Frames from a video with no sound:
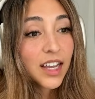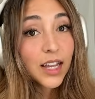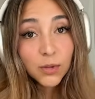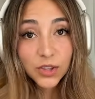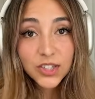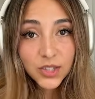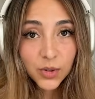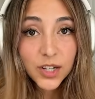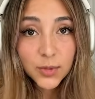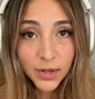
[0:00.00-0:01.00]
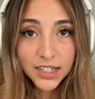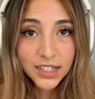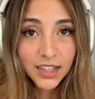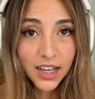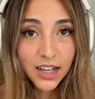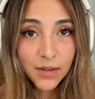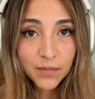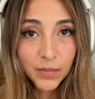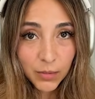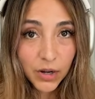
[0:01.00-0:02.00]
And with the Sonys, when I did that,
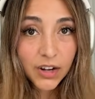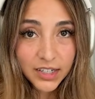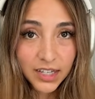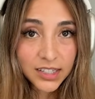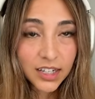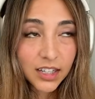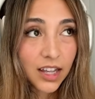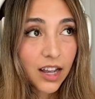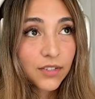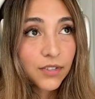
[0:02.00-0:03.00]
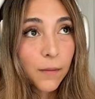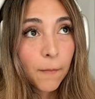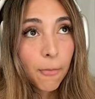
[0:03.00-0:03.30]
remember how I tested it live?